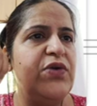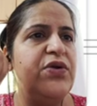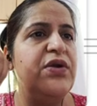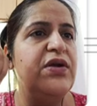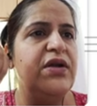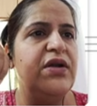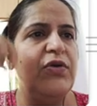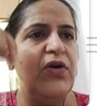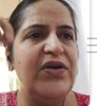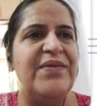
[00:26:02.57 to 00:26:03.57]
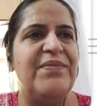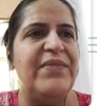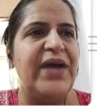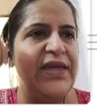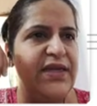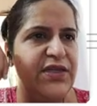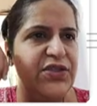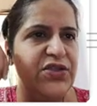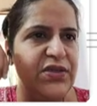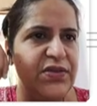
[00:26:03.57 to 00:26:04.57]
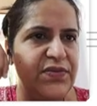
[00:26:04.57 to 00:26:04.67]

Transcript: going to learn about migration.